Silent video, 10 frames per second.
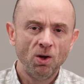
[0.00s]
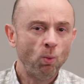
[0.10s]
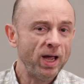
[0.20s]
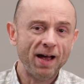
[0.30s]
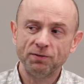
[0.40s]

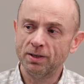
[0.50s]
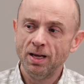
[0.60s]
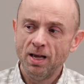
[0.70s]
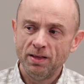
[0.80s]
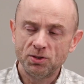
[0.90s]

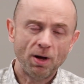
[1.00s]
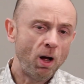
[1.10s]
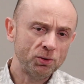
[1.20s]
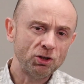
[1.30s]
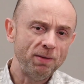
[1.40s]
This
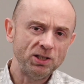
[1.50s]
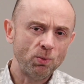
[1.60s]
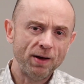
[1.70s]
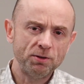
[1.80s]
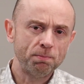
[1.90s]
also means that
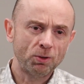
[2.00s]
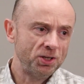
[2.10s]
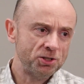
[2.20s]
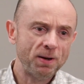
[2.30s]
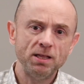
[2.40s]
we have to
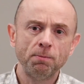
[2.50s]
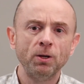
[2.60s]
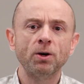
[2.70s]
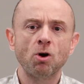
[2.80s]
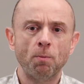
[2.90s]
participate in the
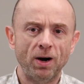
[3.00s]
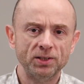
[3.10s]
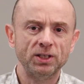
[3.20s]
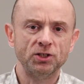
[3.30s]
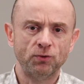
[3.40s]
political
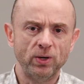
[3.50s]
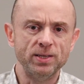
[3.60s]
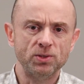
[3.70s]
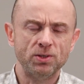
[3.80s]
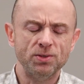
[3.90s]
process, for
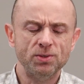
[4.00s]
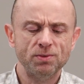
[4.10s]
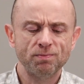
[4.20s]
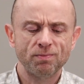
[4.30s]
instance.